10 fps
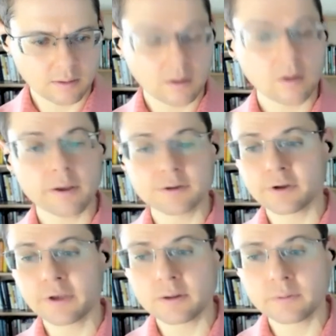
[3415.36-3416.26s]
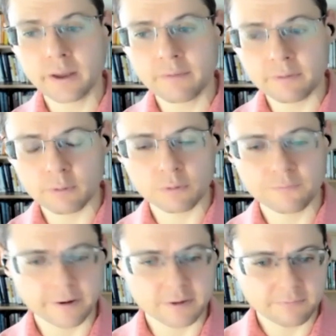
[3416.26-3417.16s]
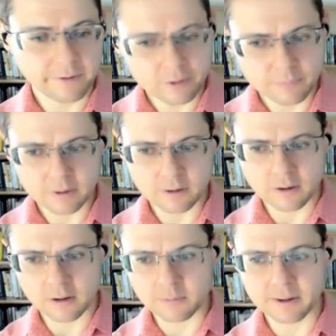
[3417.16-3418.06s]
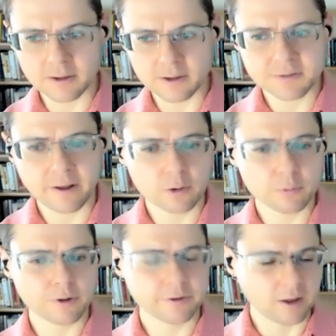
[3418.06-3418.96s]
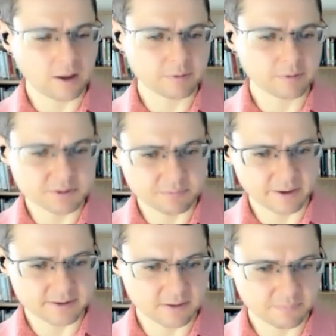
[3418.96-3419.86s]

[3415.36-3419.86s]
Okay, so again, everyone will find it valuable, a little bit less valuable than the optimism bias and the